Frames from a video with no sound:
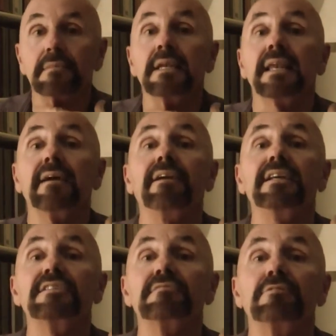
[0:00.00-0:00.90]

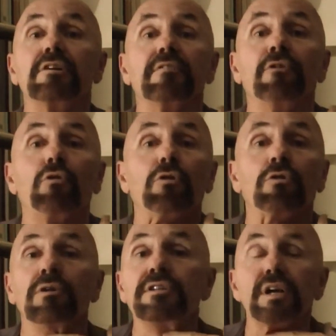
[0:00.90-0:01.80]
Larynx, where your vocal
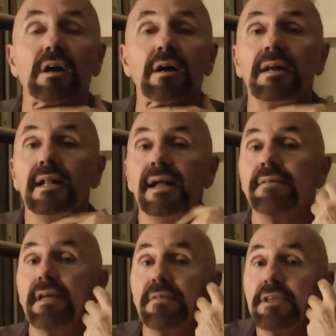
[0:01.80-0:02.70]
cords are, and
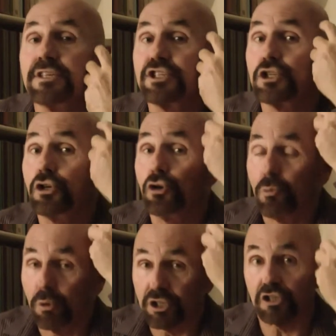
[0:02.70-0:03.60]
then this
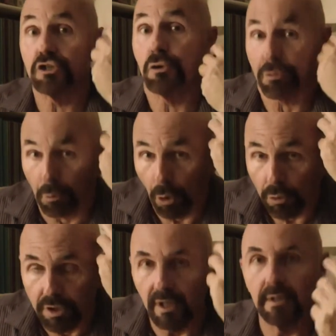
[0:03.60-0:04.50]
tube, which is your
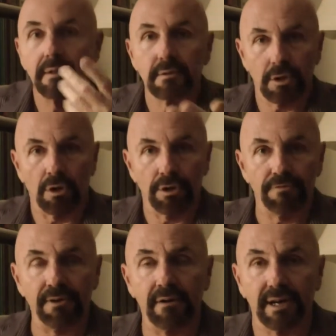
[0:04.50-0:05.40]
throat, called the
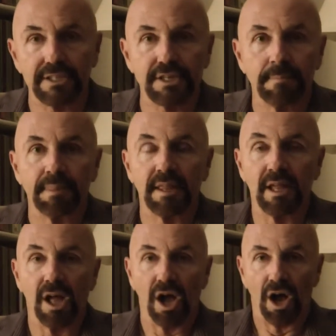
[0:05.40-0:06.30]
pharynx.
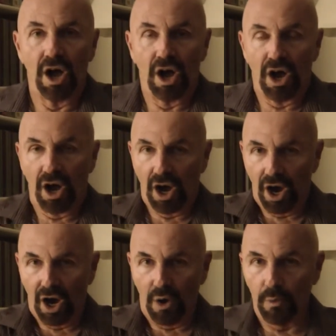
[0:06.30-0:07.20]

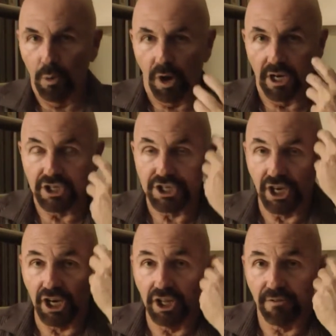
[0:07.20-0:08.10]
We want to
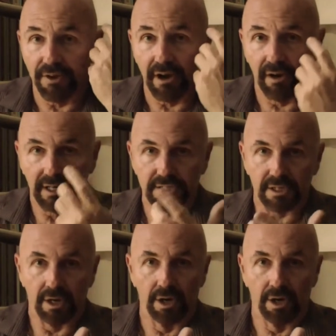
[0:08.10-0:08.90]
sing in the pharynx.